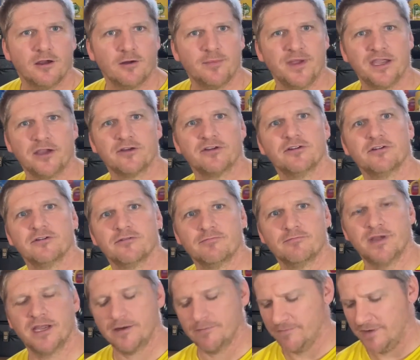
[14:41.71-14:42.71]
Make her
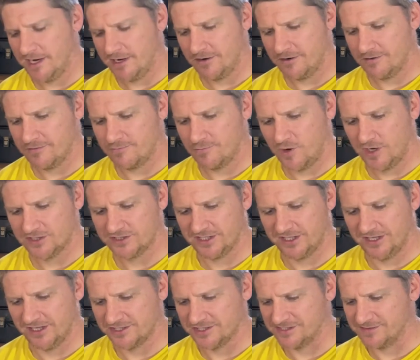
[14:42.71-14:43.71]
make make her wash the
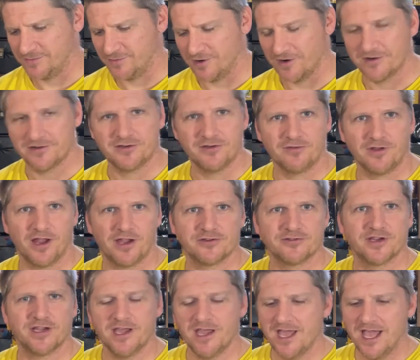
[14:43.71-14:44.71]
dishes more, do
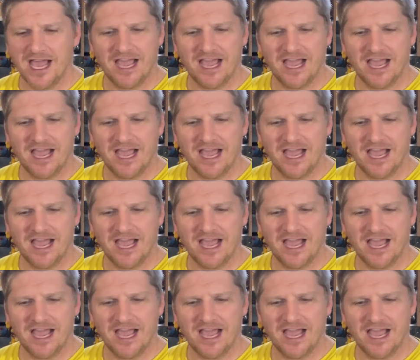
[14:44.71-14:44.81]
laundry.